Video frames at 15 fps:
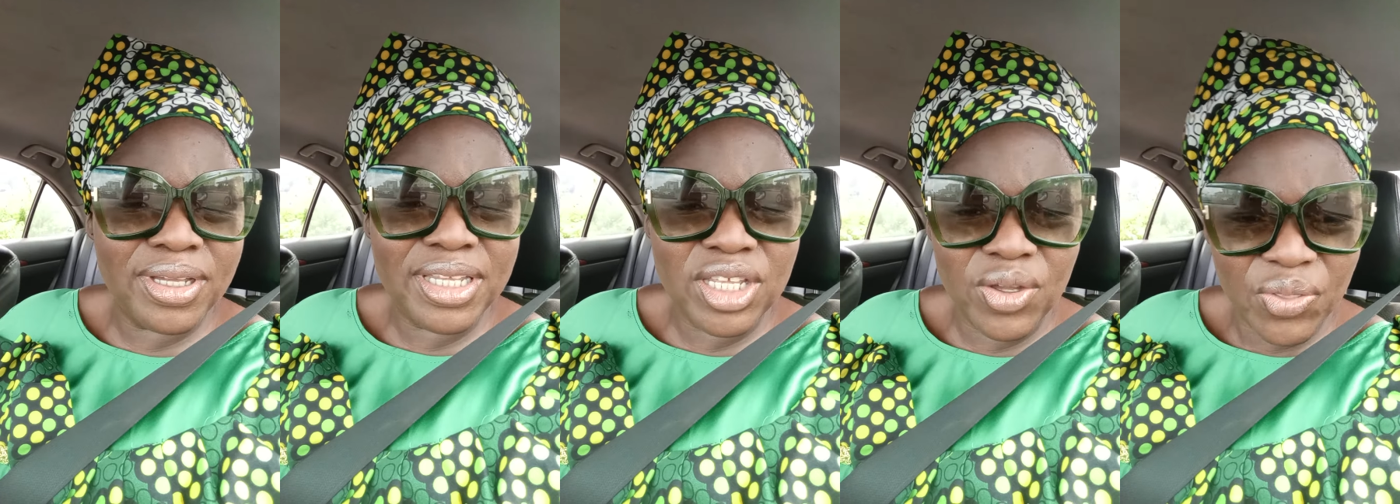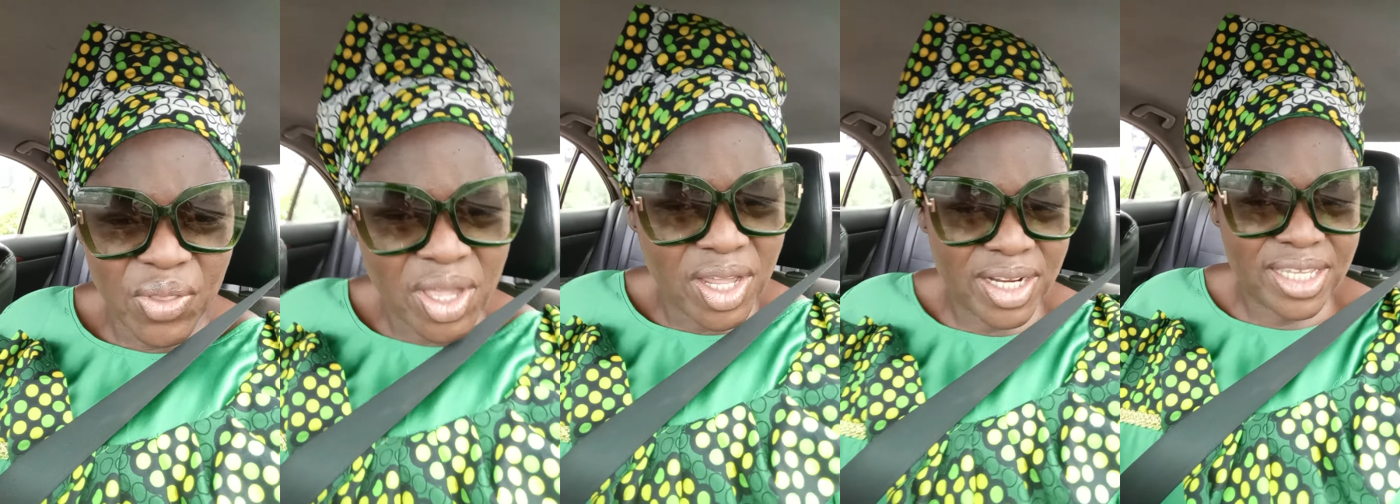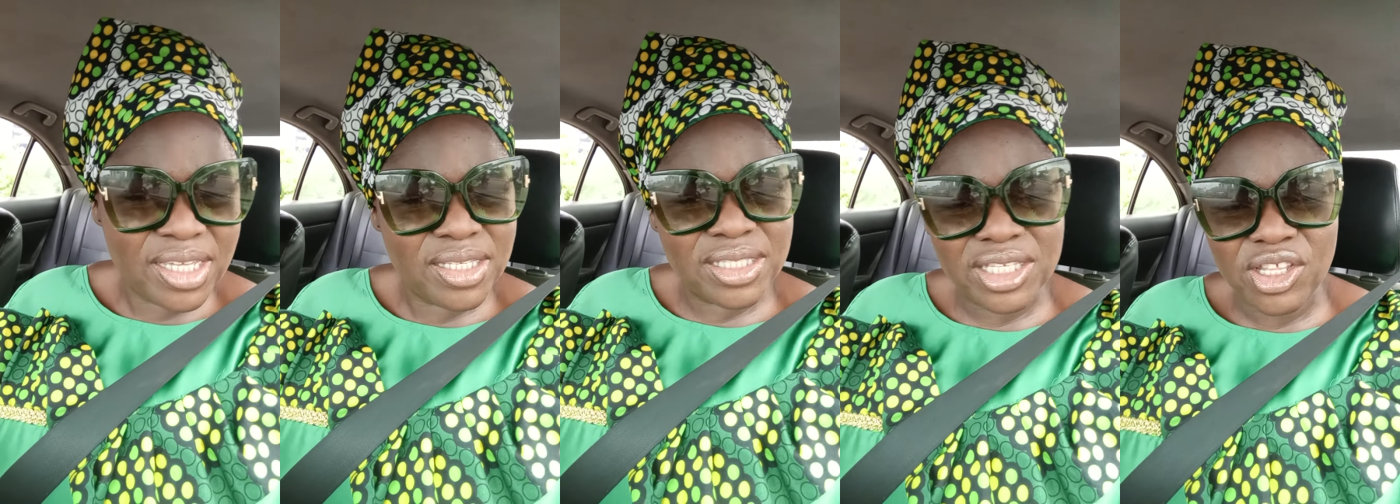in your
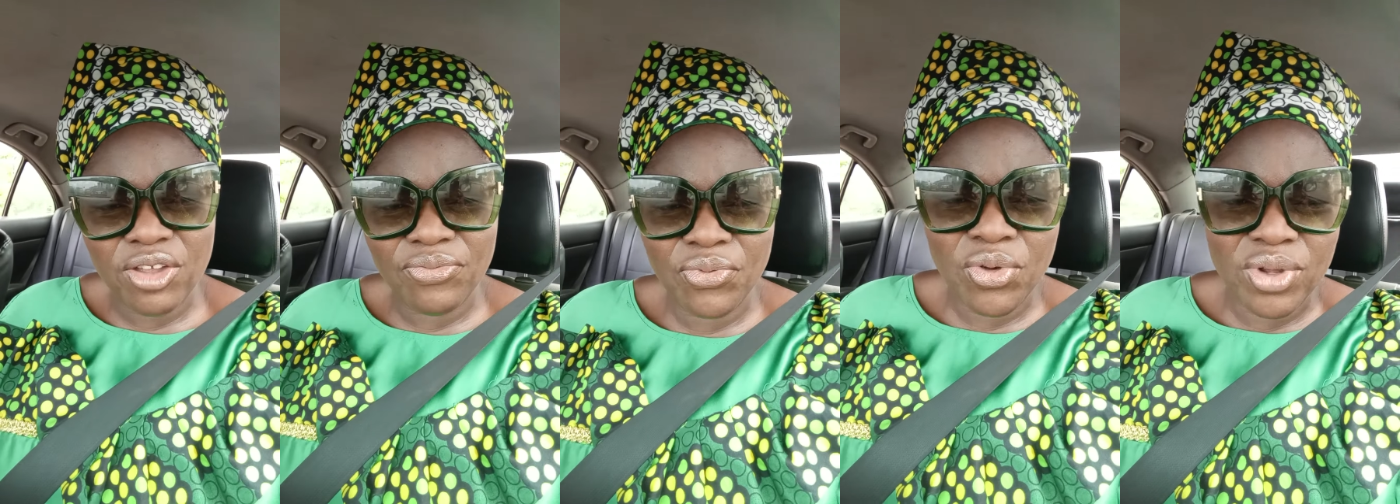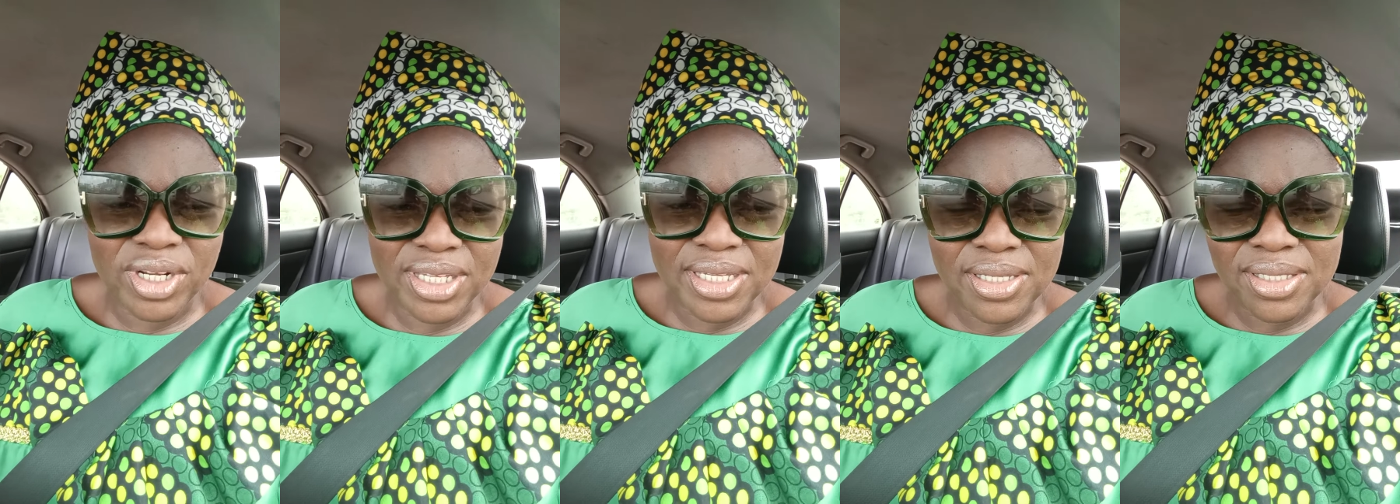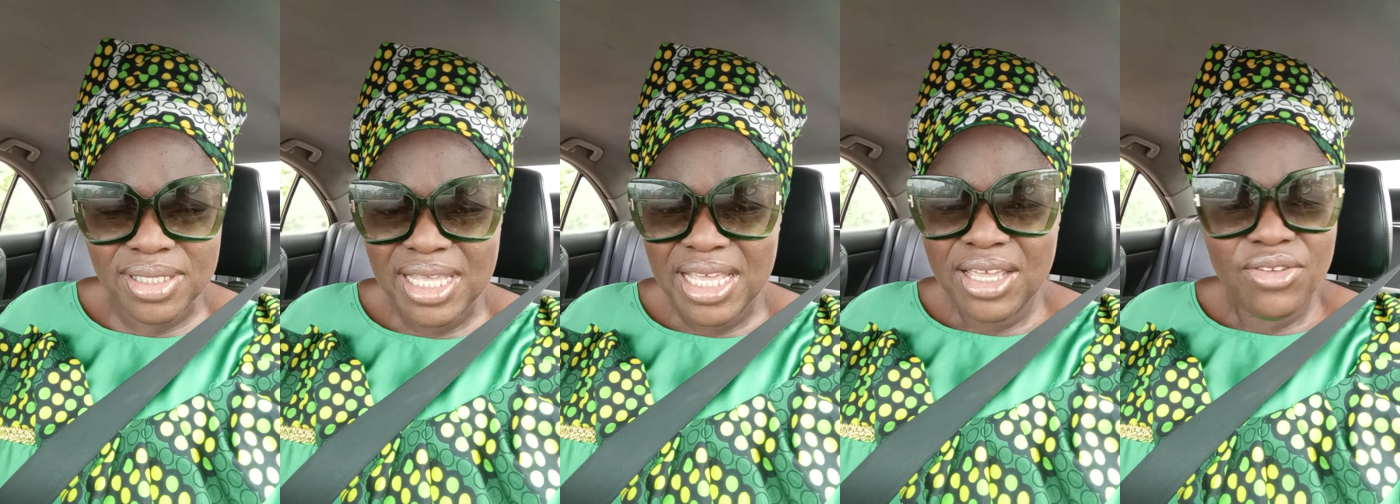30s, in your
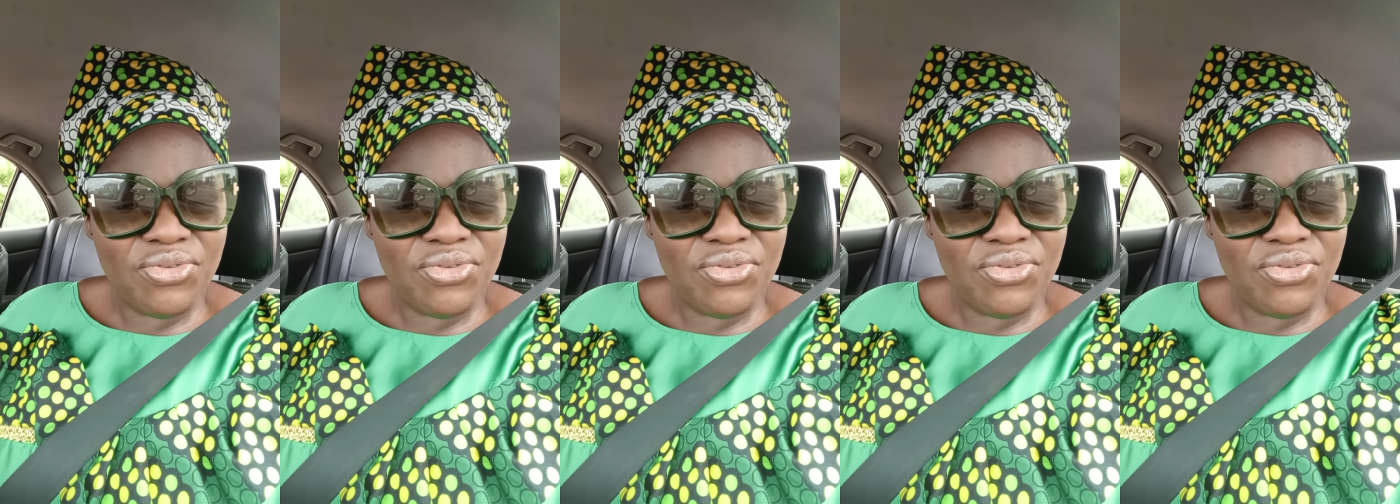40s,